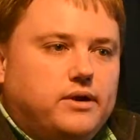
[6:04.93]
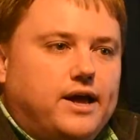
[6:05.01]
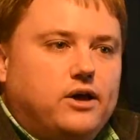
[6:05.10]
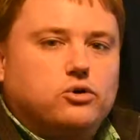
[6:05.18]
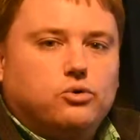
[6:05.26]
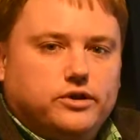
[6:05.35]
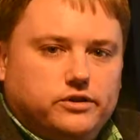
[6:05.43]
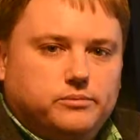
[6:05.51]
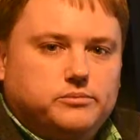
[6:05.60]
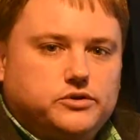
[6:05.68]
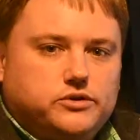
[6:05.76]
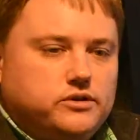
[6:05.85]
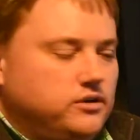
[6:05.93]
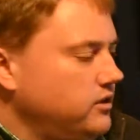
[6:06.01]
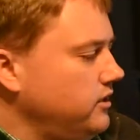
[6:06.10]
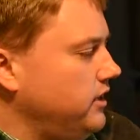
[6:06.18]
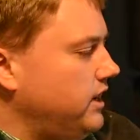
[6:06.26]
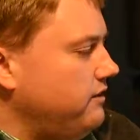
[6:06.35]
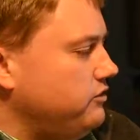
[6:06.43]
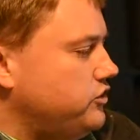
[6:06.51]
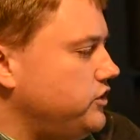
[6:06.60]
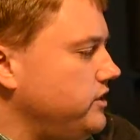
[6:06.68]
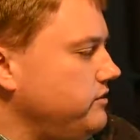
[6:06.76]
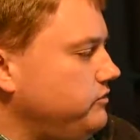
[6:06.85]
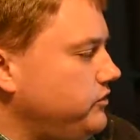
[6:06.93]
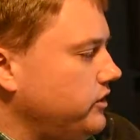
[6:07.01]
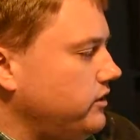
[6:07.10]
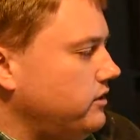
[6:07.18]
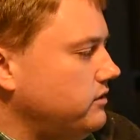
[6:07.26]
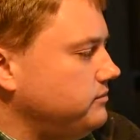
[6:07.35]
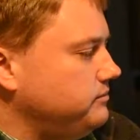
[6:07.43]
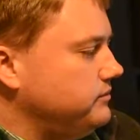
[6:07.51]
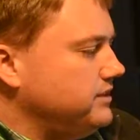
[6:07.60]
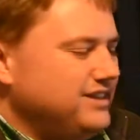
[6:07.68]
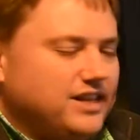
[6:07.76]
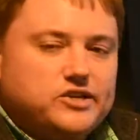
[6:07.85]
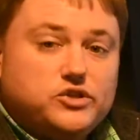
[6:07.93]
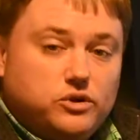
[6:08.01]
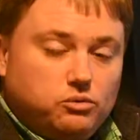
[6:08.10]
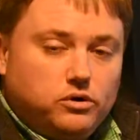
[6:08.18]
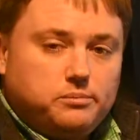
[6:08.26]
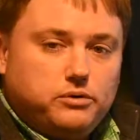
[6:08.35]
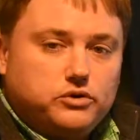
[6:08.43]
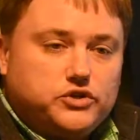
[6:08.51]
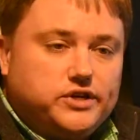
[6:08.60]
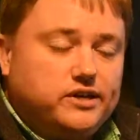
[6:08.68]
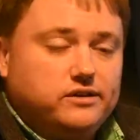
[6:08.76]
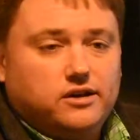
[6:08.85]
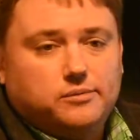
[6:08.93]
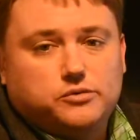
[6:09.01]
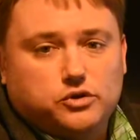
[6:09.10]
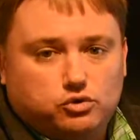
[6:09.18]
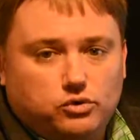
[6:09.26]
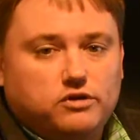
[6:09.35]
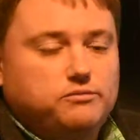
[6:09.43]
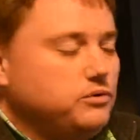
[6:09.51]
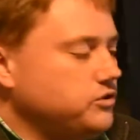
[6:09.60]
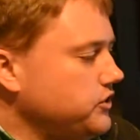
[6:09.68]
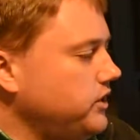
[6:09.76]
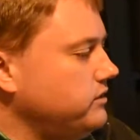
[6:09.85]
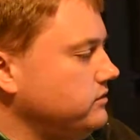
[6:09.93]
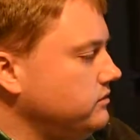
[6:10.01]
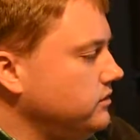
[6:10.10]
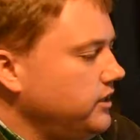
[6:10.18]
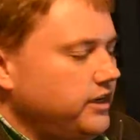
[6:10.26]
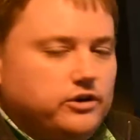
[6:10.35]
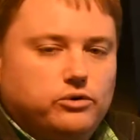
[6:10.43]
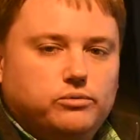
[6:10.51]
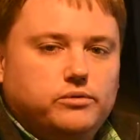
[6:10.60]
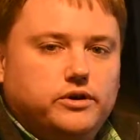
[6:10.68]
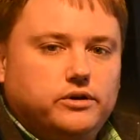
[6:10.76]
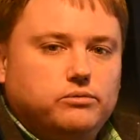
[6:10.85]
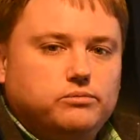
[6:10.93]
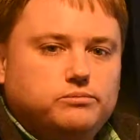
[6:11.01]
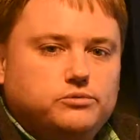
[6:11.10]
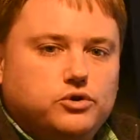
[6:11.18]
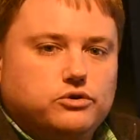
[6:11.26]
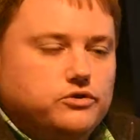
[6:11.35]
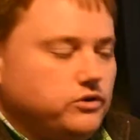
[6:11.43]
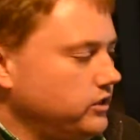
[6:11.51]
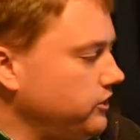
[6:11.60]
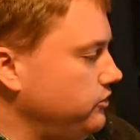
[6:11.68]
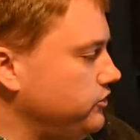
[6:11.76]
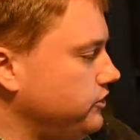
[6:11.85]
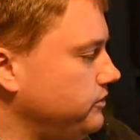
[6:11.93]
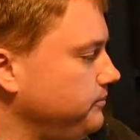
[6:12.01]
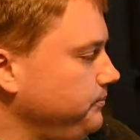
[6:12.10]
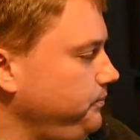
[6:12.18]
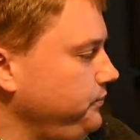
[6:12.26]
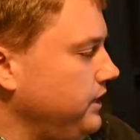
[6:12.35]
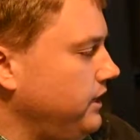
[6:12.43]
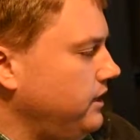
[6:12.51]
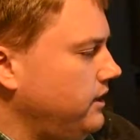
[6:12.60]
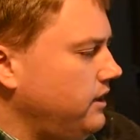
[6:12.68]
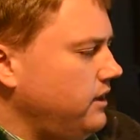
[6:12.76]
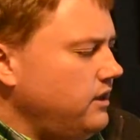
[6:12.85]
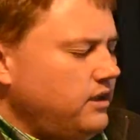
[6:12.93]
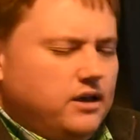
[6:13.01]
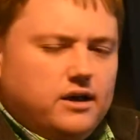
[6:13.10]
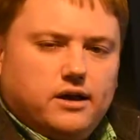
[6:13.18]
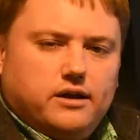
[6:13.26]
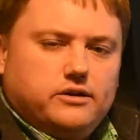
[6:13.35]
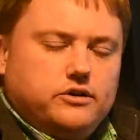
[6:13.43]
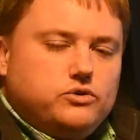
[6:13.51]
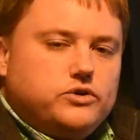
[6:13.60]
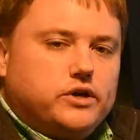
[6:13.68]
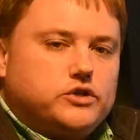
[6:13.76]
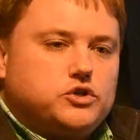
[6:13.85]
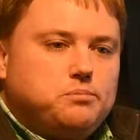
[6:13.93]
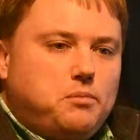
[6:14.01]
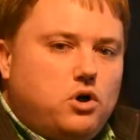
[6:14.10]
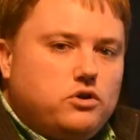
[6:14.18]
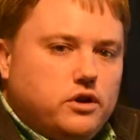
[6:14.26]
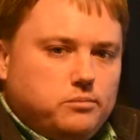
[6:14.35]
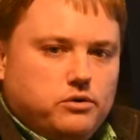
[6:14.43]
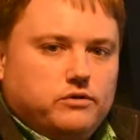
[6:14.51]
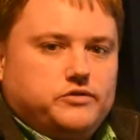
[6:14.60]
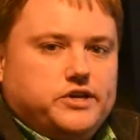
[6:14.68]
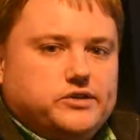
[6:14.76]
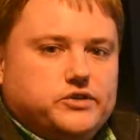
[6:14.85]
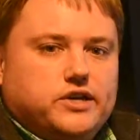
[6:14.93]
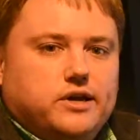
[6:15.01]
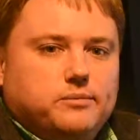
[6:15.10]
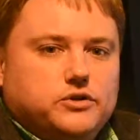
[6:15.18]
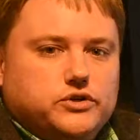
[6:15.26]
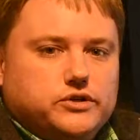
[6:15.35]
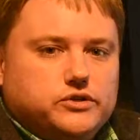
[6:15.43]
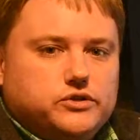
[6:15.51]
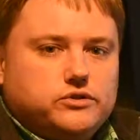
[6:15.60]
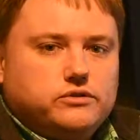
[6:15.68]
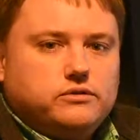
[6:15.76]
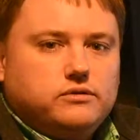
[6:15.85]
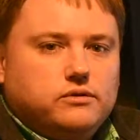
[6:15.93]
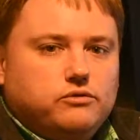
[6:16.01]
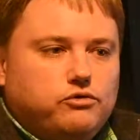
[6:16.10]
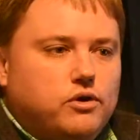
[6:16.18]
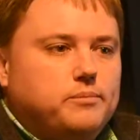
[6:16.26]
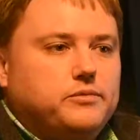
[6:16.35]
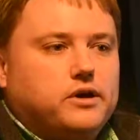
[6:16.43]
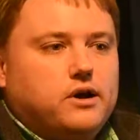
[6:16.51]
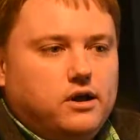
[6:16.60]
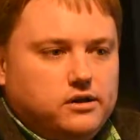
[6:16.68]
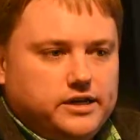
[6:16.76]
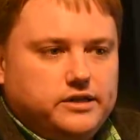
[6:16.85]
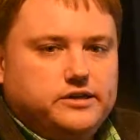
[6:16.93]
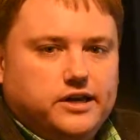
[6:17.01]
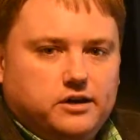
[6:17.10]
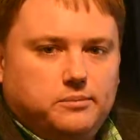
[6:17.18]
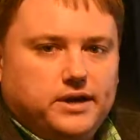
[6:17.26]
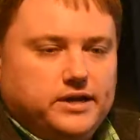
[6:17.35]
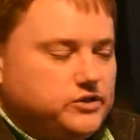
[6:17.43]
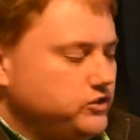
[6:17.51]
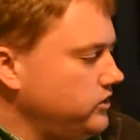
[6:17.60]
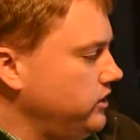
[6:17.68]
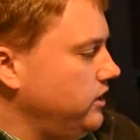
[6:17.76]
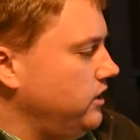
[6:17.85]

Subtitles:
algorithms have achieved less than 1% up to 12% in a search of the literature. And using a small number of testing images from the colleague database